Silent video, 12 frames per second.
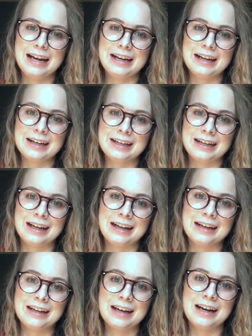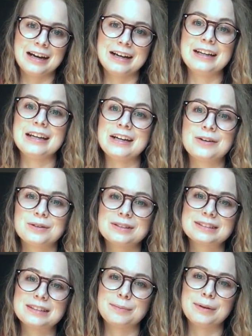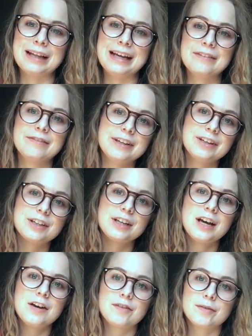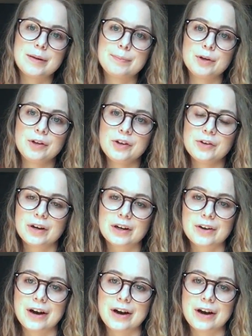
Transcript: and it equals the playing field for people who are